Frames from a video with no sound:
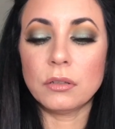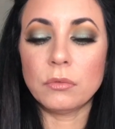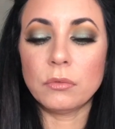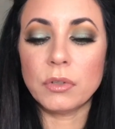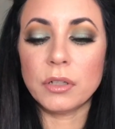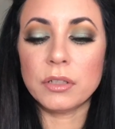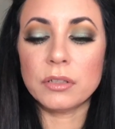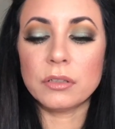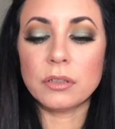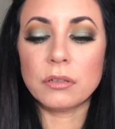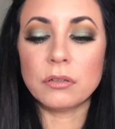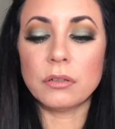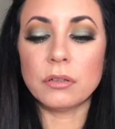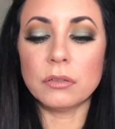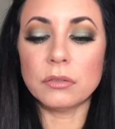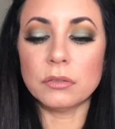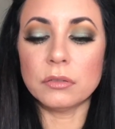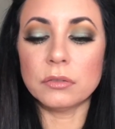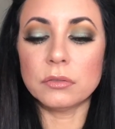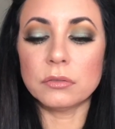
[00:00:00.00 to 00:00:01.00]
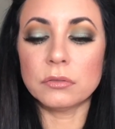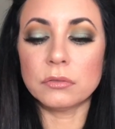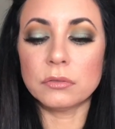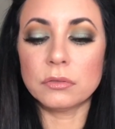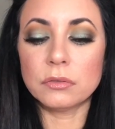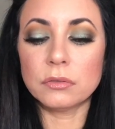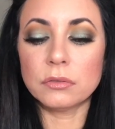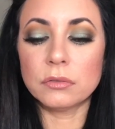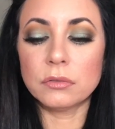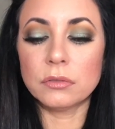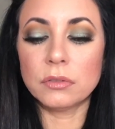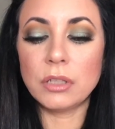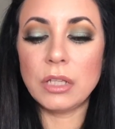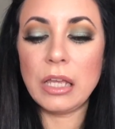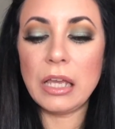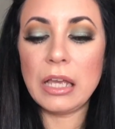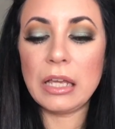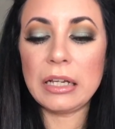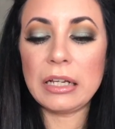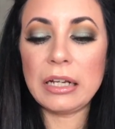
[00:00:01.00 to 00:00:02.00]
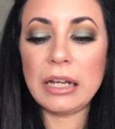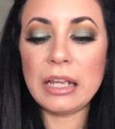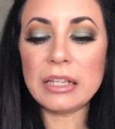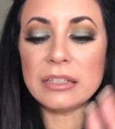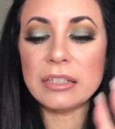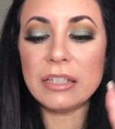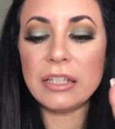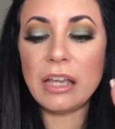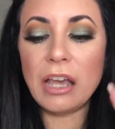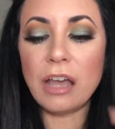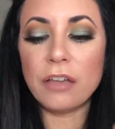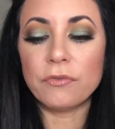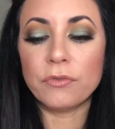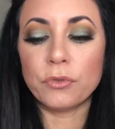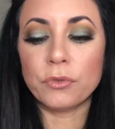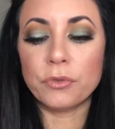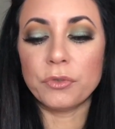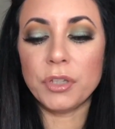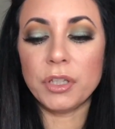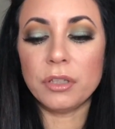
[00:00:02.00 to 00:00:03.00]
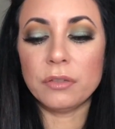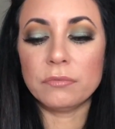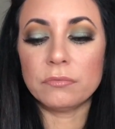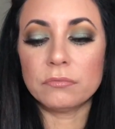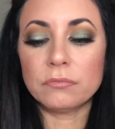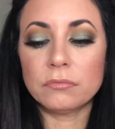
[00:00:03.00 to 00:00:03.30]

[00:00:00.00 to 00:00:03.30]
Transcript: what is the color? Classy Ivory,